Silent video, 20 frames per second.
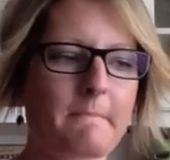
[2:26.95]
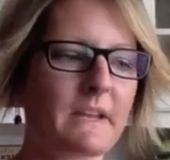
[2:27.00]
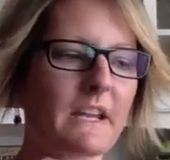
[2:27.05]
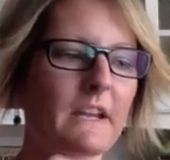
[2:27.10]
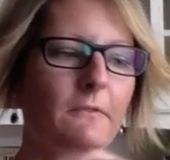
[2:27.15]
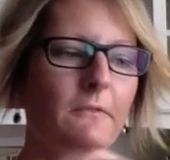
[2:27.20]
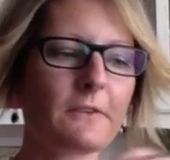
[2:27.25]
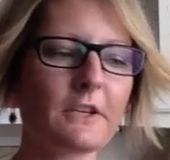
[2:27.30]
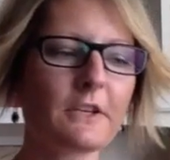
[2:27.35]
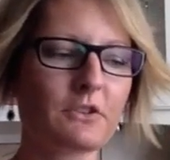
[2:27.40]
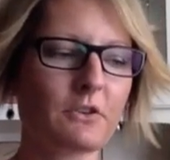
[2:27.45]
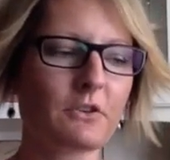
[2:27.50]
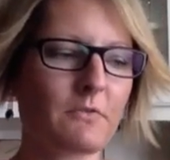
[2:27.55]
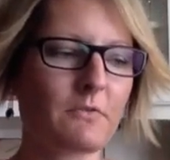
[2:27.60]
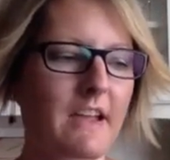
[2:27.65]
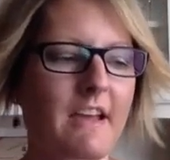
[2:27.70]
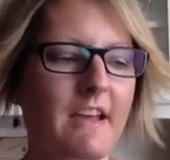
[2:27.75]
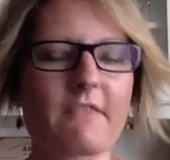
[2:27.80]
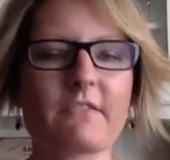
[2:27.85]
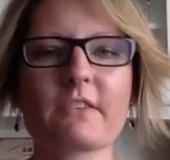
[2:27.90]
If you don't
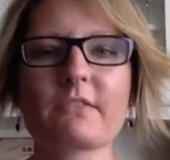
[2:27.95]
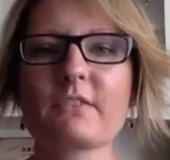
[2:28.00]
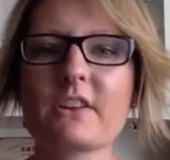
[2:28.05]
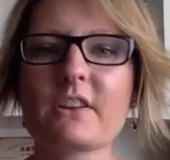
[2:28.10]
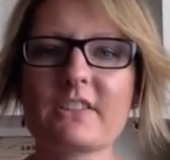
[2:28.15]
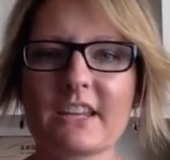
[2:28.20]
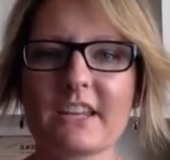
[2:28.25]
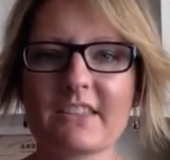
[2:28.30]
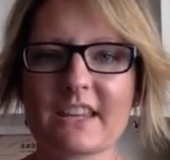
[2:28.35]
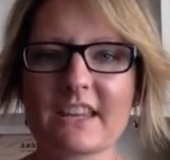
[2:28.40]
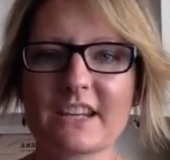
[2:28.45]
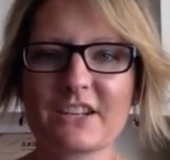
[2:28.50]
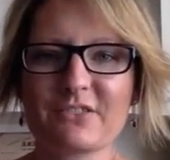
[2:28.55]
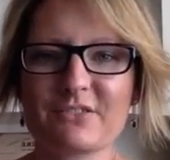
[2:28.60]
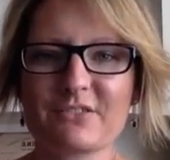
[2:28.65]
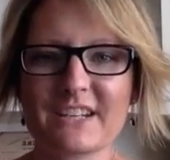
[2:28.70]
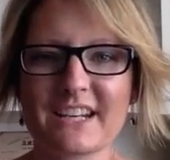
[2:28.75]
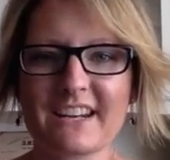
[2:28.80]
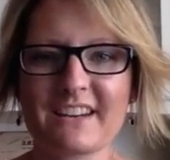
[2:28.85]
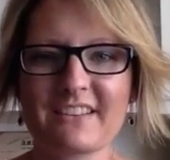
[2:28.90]
have everything that
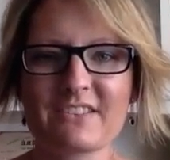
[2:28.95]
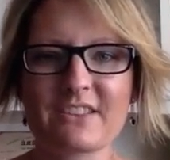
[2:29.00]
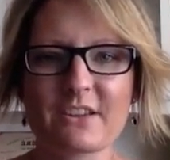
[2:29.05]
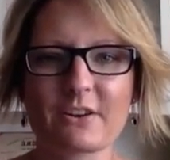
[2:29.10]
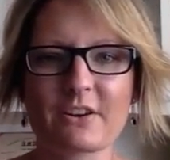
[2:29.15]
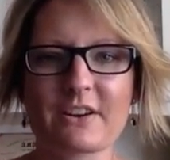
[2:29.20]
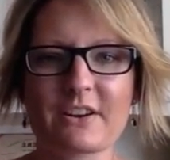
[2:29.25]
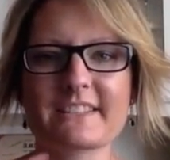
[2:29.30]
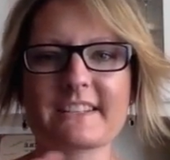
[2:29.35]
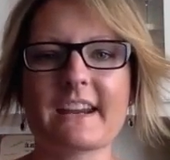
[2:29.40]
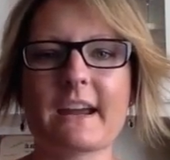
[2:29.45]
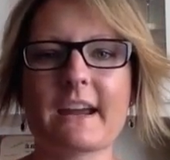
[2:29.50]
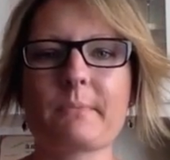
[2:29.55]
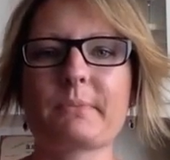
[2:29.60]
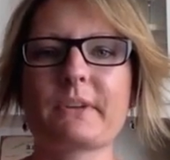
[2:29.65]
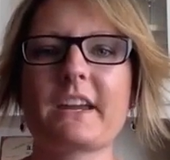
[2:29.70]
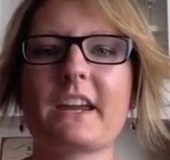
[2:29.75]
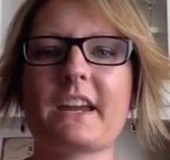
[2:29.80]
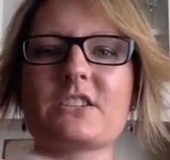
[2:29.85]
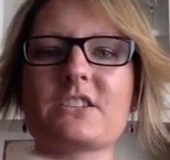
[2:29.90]
you need, there is an
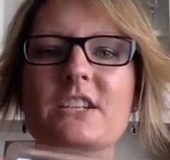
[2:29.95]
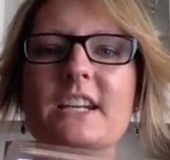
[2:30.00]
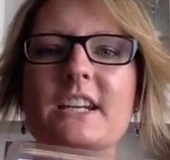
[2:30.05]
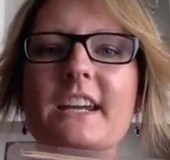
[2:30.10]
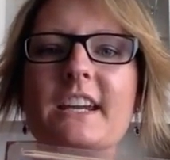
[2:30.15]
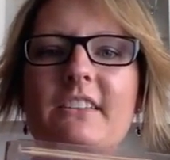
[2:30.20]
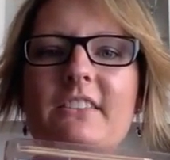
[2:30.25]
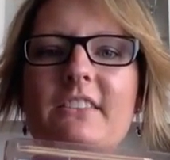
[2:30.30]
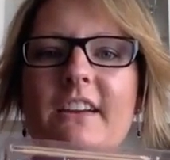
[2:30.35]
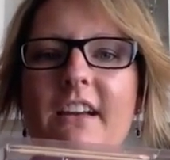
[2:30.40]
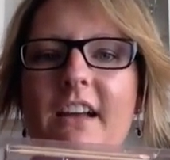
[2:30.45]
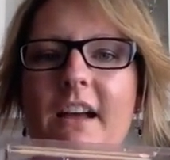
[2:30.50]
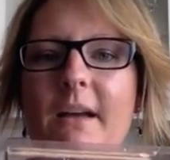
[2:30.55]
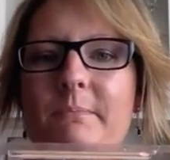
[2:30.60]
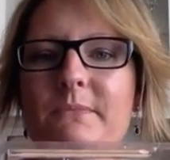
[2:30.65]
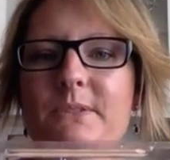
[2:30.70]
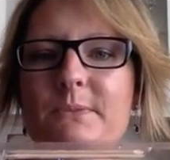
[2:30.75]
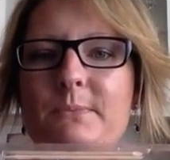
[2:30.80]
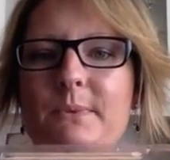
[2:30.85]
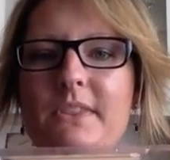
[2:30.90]
application kit that
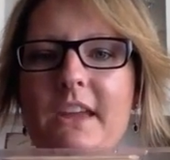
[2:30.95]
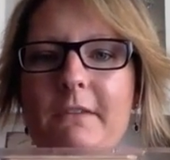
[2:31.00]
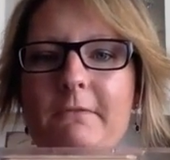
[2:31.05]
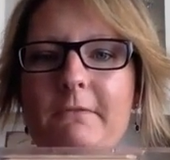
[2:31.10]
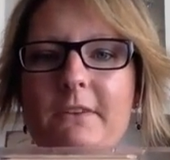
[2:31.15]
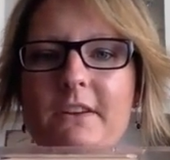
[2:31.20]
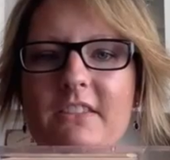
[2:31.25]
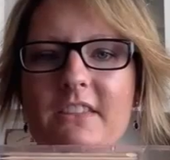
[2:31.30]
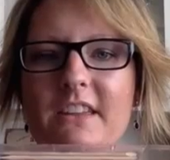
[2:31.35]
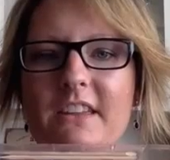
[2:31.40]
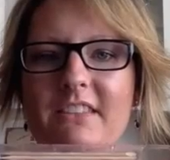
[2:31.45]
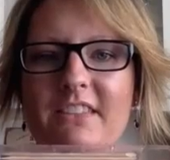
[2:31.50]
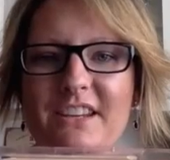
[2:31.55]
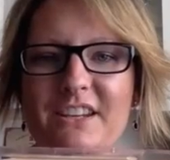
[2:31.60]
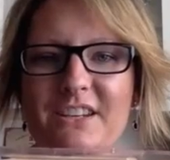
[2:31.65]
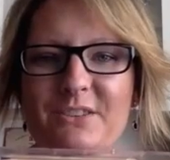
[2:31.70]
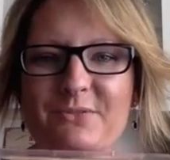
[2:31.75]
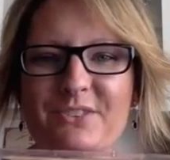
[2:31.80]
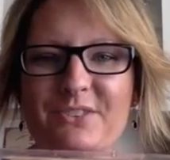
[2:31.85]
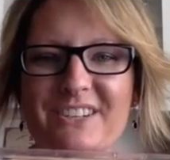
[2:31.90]
comes with everything
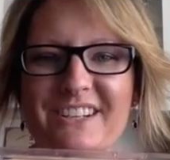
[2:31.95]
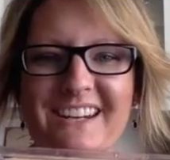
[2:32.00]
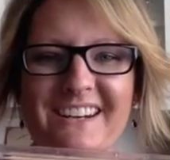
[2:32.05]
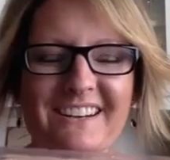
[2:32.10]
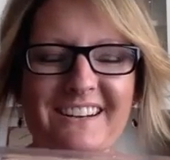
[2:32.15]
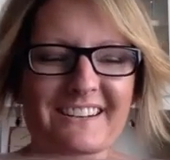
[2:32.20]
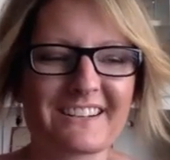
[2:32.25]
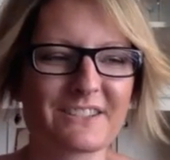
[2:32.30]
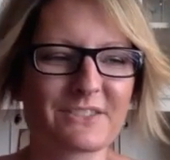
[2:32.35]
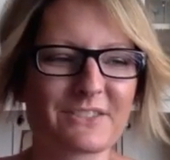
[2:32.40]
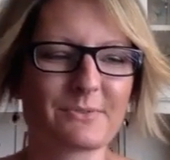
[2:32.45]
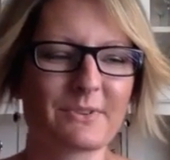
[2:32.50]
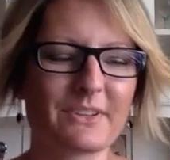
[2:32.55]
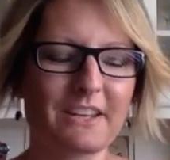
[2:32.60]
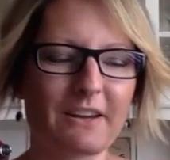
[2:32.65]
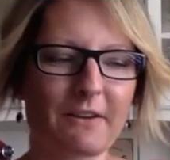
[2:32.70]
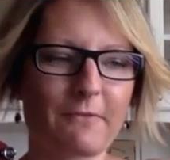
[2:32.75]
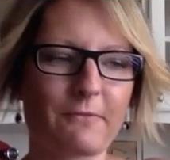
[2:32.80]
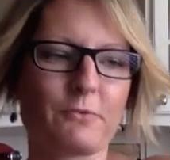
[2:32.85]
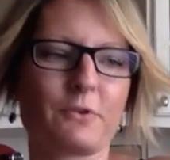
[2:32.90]
that you would need, and it's
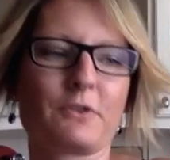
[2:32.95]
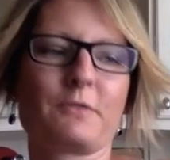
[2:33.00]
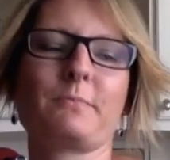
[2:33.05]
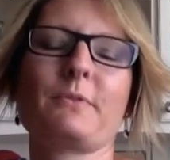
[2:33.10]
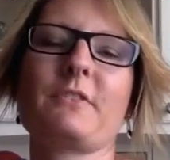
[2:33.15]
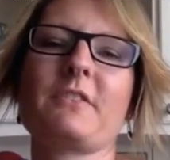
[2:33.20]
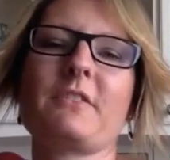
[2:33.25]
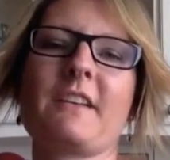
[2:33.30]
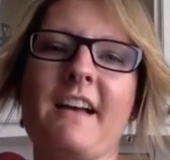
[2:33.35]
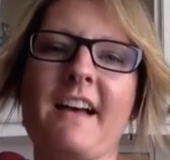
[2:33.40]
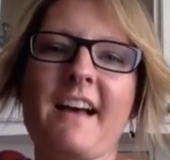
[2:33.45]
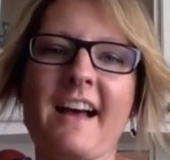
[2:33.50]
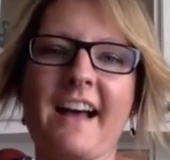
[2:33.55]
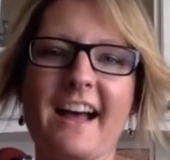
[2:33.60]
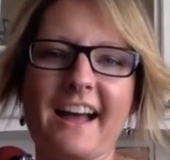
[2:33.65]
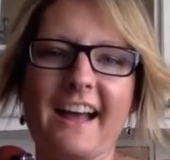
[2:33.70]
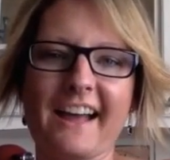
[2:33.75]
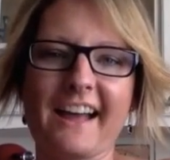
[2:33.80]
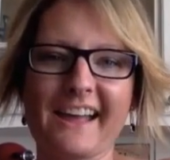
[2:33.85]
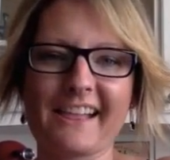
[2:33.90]
really affordable.
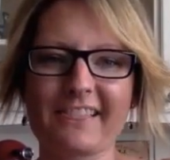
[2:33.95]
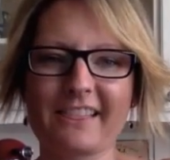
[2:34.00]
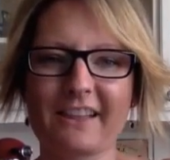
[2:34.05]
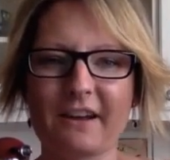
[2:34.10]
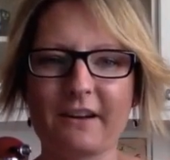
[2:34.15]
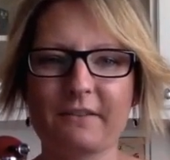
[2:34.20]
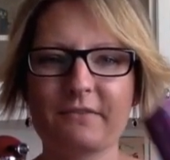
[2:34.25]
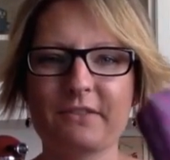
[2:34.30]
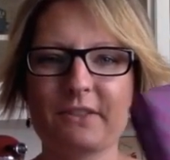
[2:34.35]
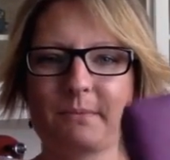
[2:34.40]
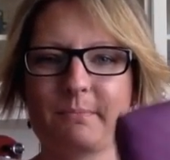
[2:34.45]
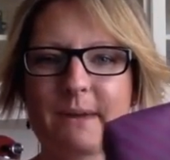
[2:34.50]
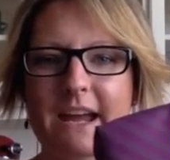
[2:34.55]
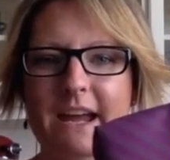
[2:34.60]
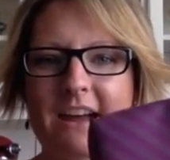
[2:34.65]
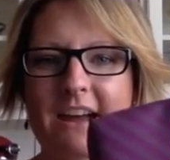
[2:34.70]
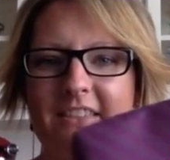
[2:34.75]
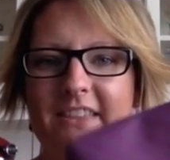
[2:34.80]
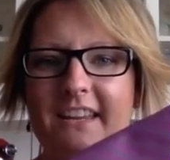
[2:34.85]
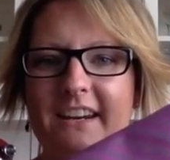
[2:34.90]
I love the
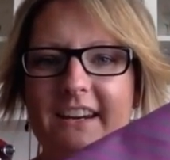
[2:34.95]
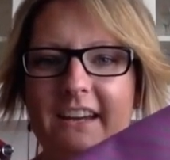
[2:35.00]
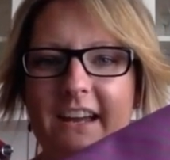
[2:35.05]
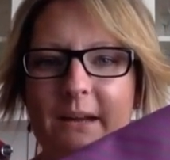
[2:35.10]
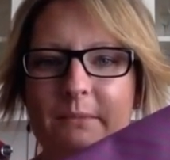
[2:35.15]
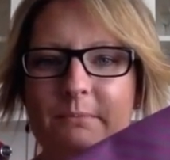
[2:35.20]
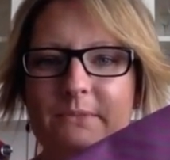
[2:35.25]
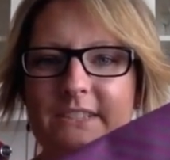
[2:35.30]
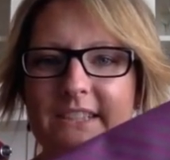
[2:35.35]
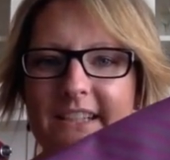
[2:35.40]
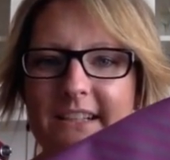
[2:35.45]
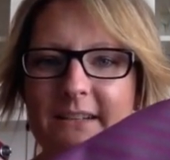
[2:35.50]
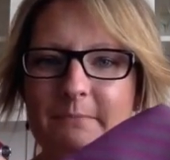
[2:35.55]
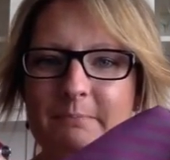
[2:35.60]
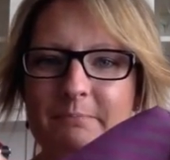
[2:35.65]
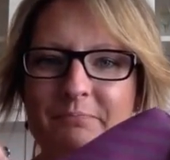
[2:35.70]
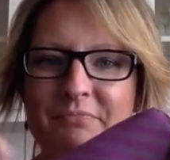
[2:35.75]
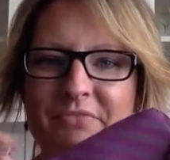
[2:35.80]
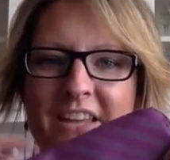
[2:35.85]
bag that it comes in.